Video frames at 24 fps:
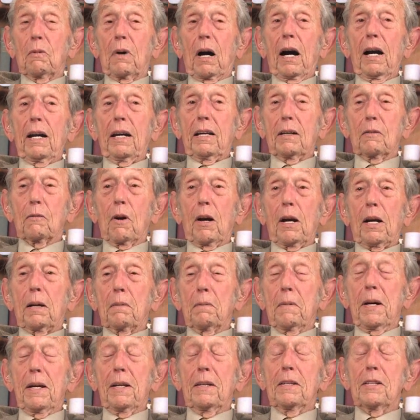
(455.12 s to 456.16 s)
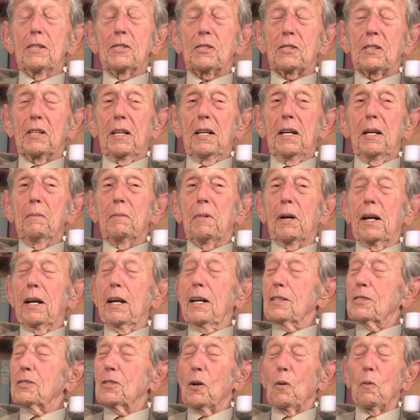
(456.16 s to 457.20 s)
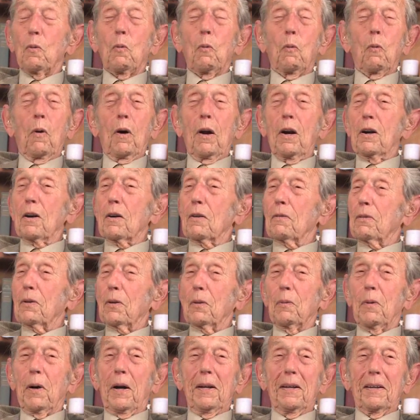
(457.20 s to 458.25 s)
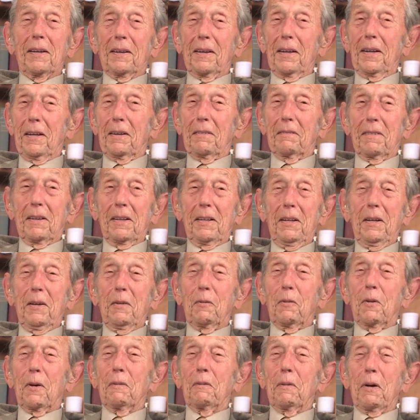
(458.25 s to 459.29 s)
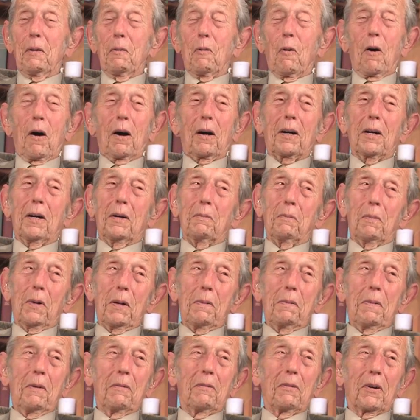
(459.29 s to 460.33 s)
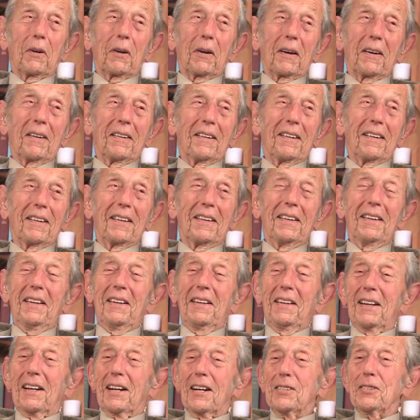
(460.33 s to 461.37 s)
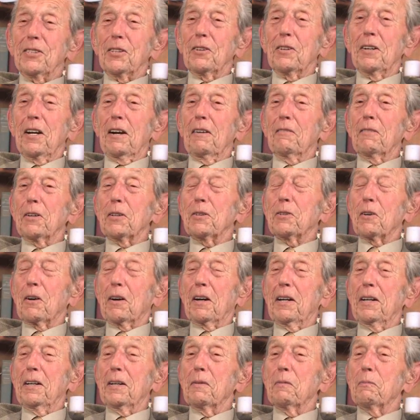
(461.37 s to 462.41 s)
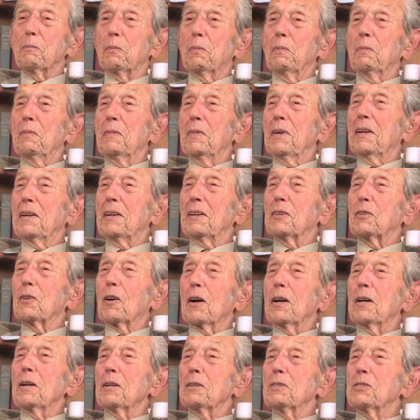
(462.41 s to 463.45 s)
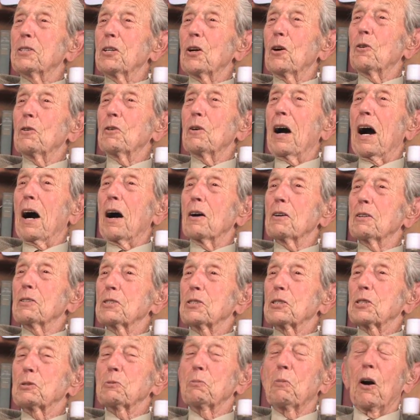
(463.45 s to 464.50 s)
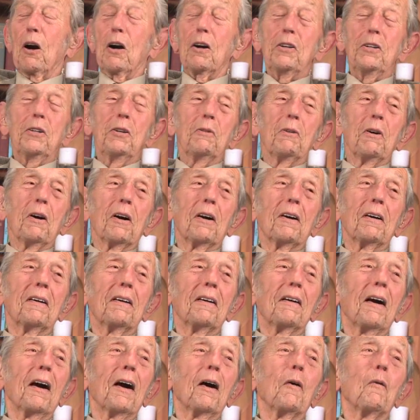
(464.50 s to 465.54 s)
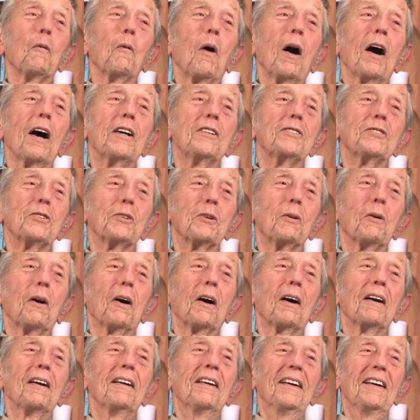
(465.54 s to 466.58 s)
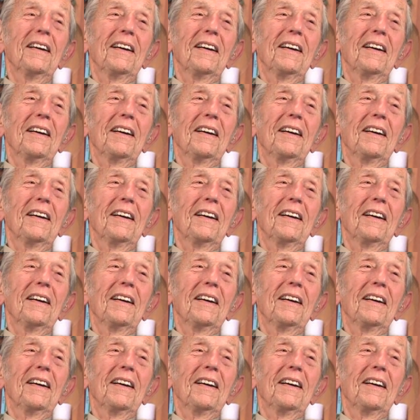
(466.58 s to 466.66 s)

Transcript: I can recommend this to anybody. It's a wonderful way to live when we walk humbly before God. Because you're never trying to show how smart you are or how wise you are.